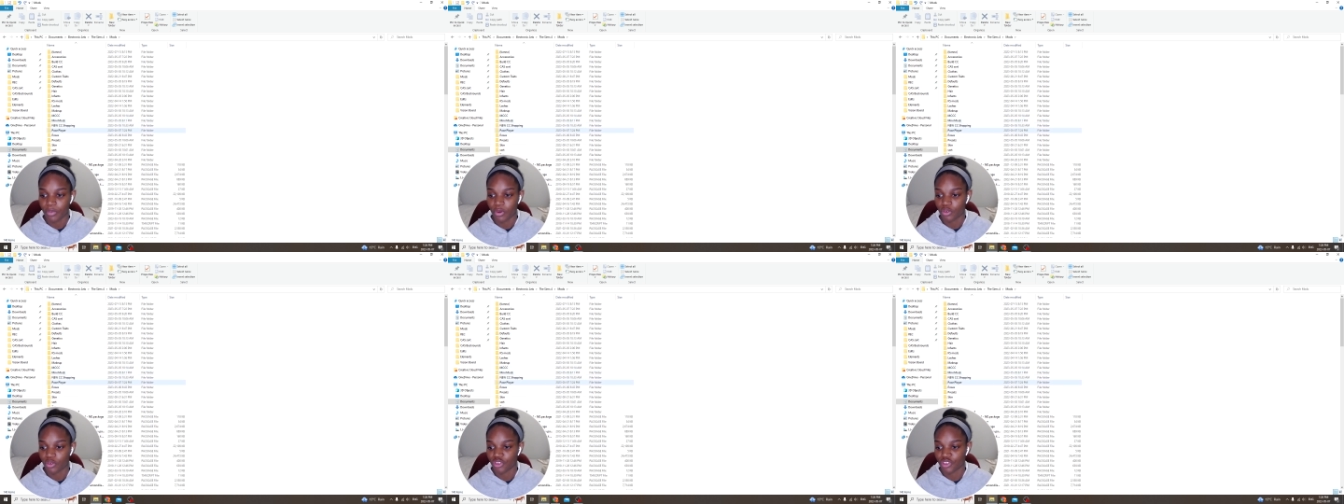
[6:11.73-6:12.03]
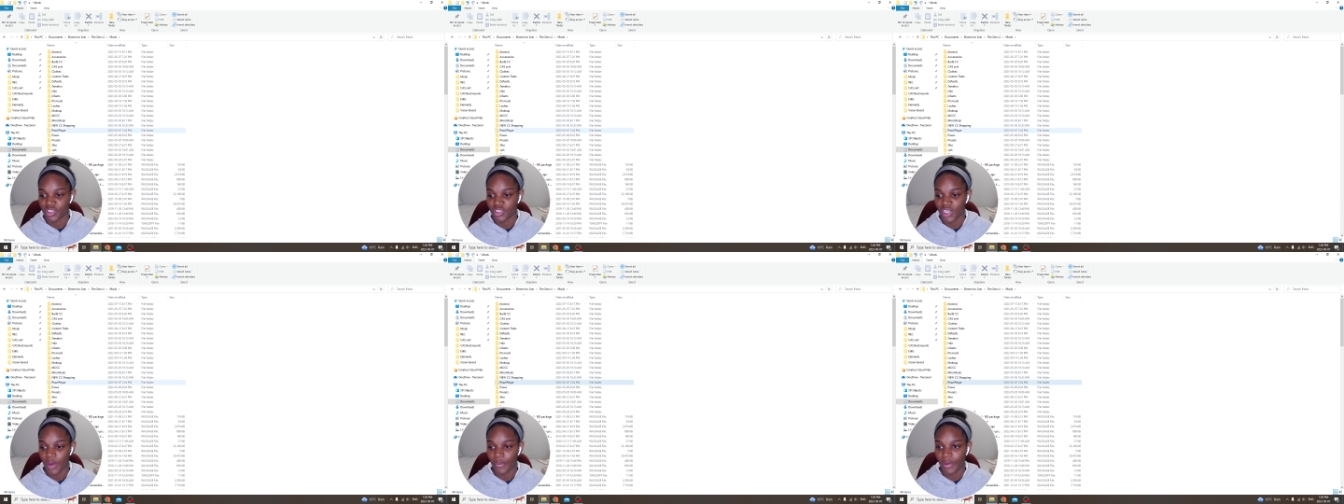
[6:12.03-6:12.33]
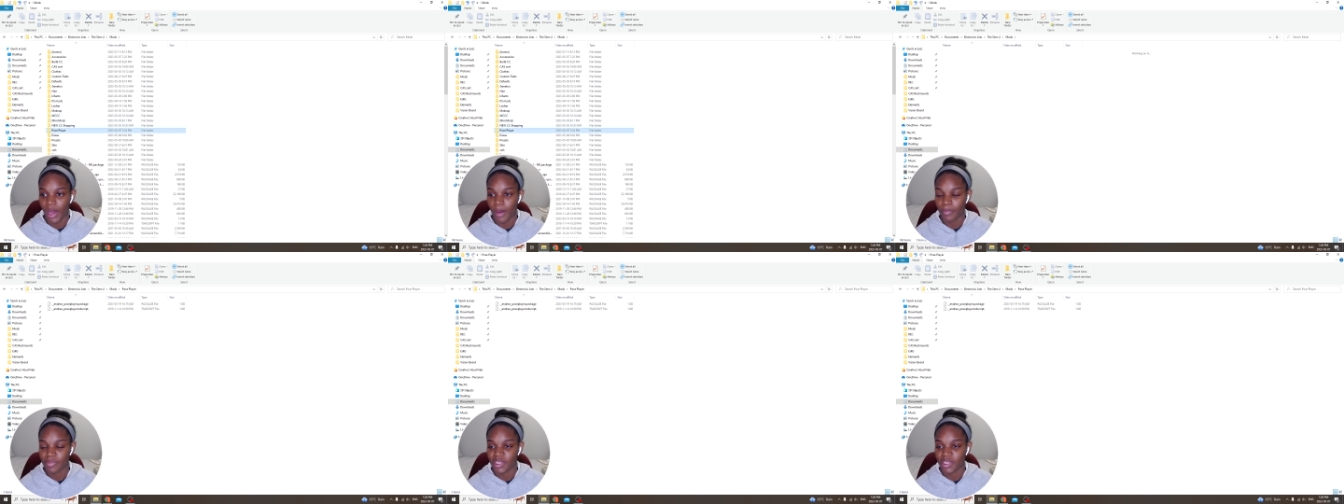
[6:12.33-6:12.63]
just now I
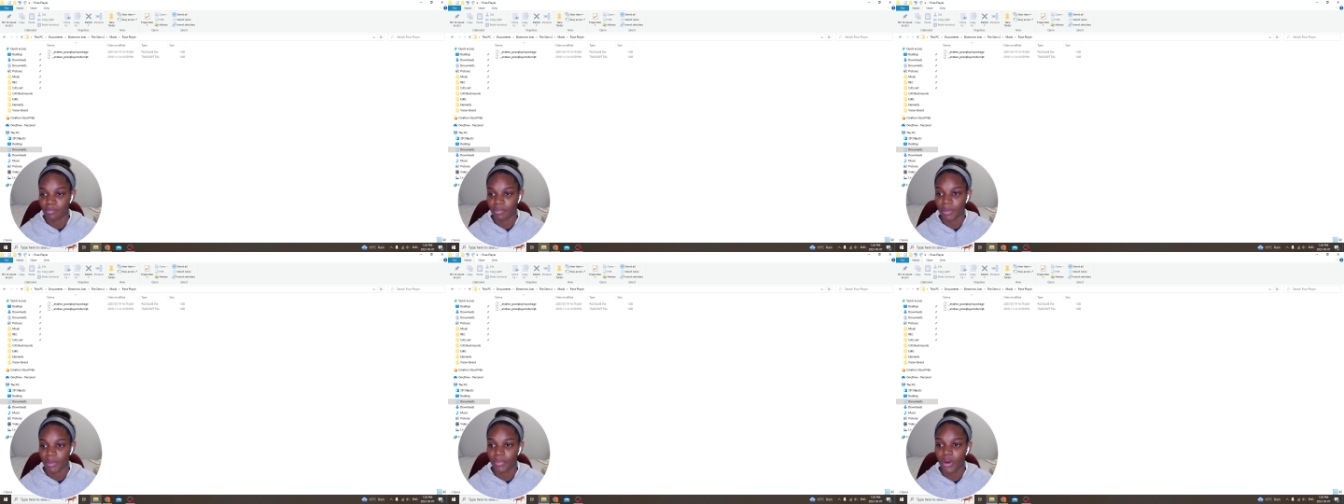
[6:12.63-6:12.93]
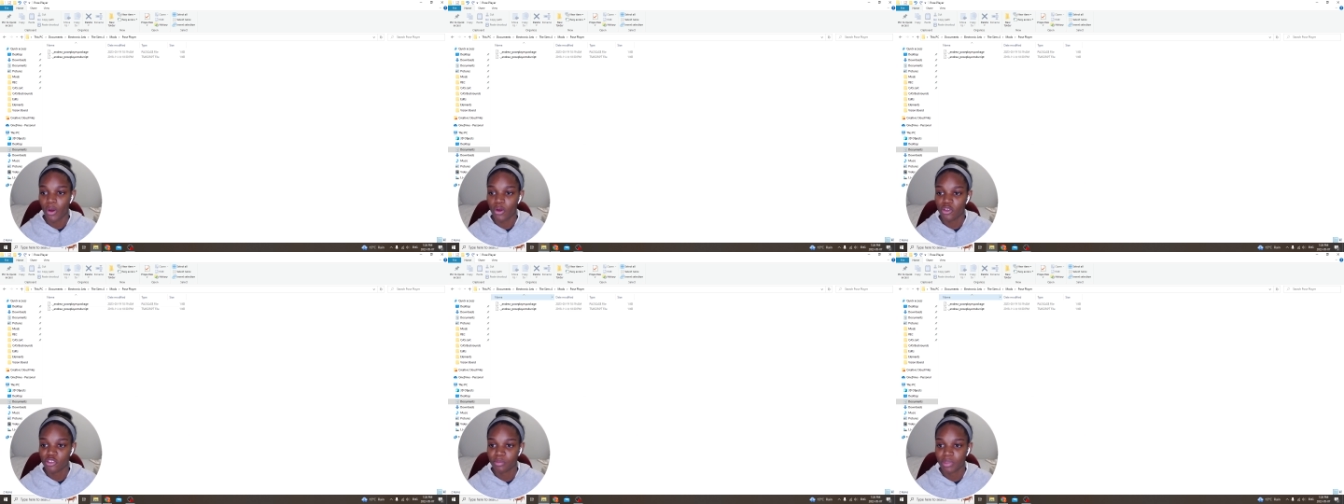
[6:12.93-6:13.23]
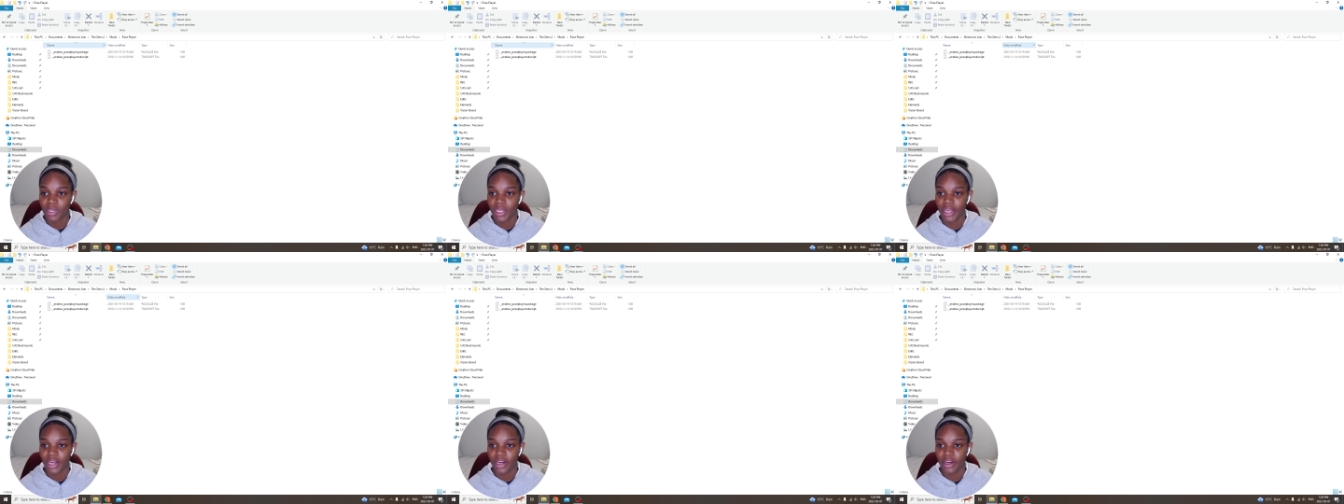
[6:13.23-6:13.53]
updated my post
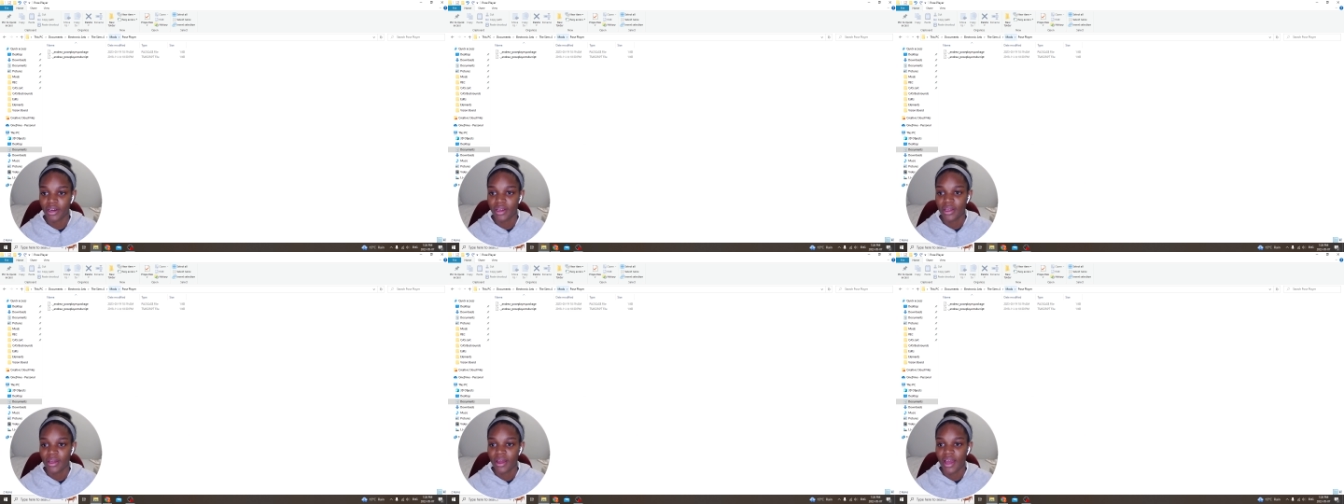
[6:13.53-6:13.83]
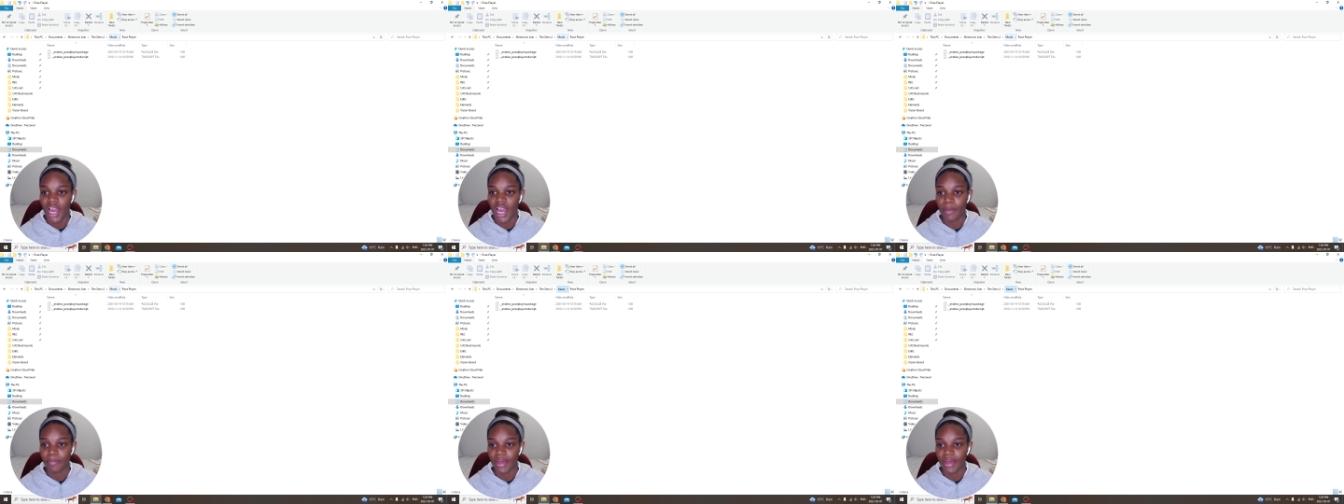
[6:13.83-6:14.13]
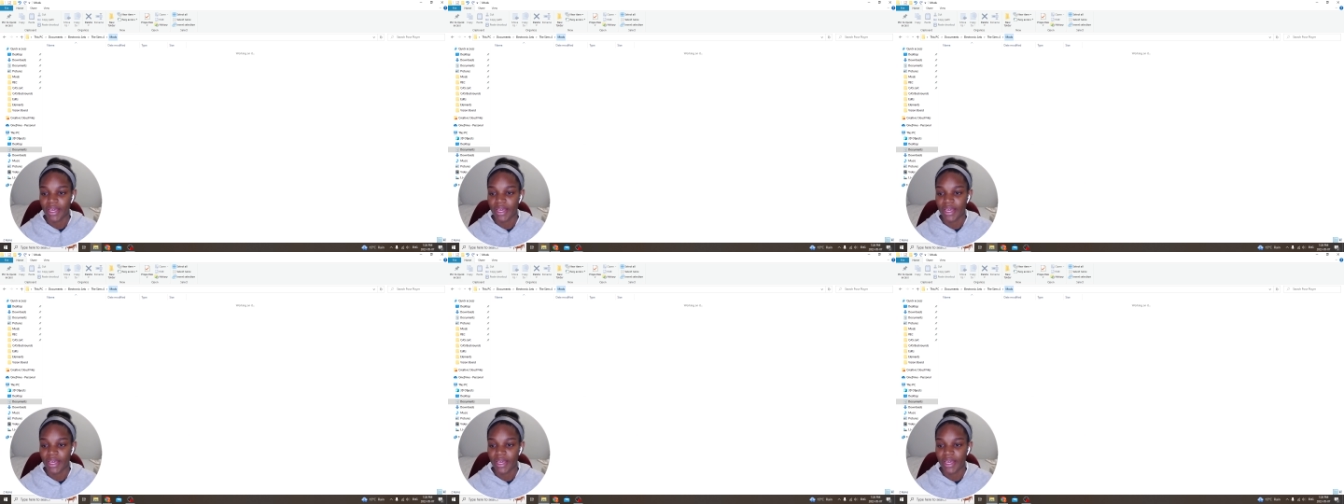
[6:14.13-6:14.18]
player, I'm